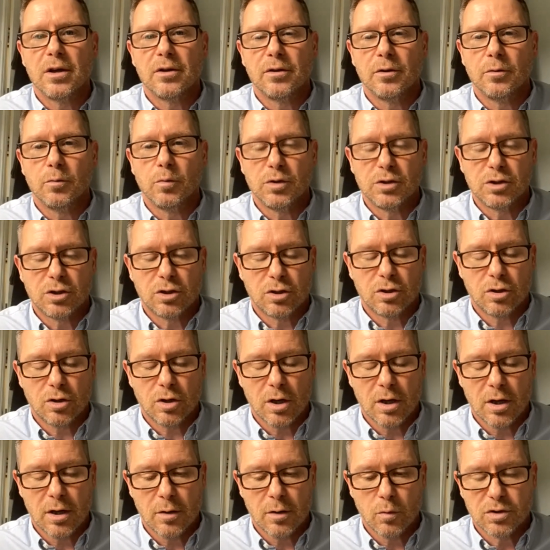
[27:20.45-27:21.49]
which
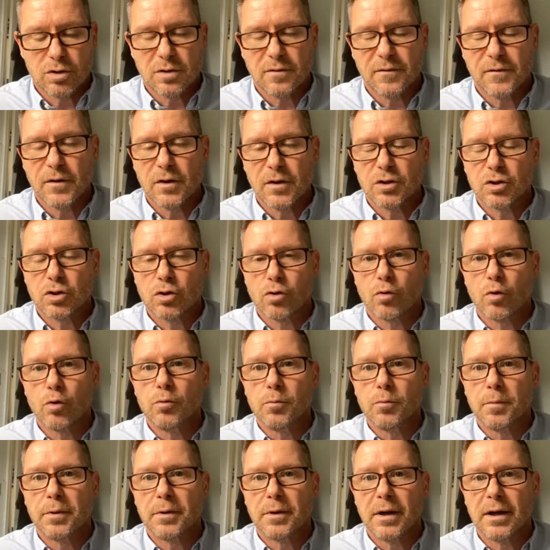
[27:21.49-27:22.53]
was the first
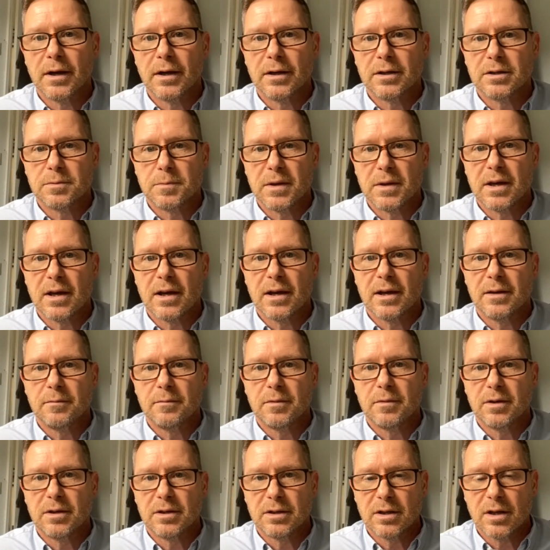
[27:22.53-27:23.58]
group to
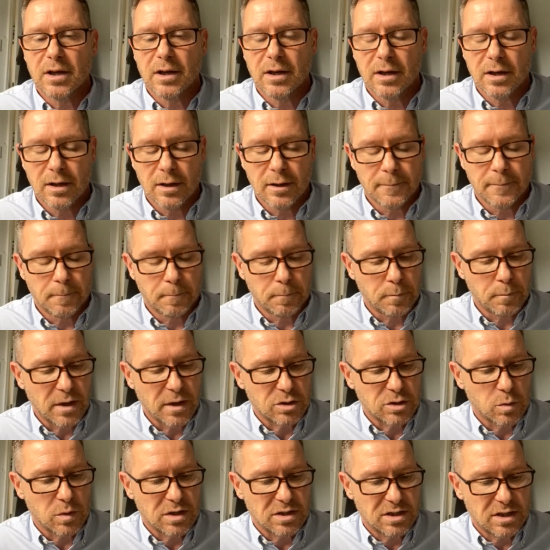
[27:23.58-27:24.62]
become
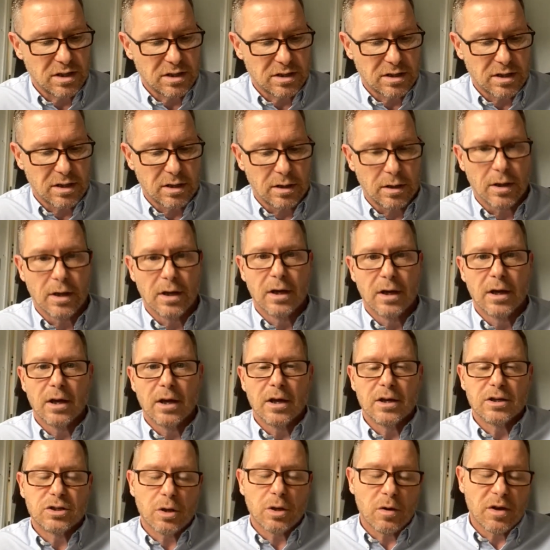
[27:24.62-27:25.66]
PAS 2060.
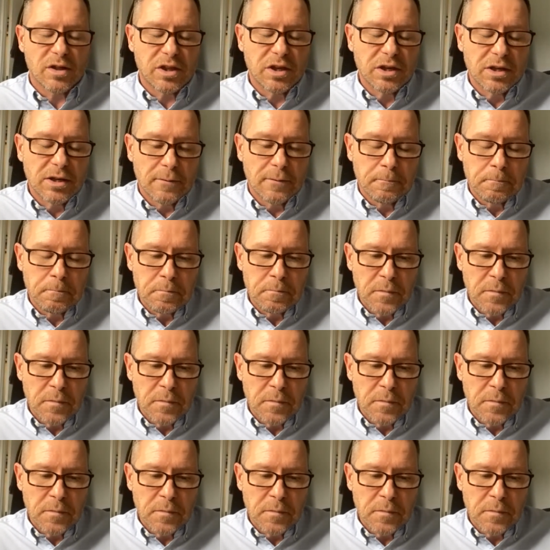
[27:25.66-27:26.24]
So I think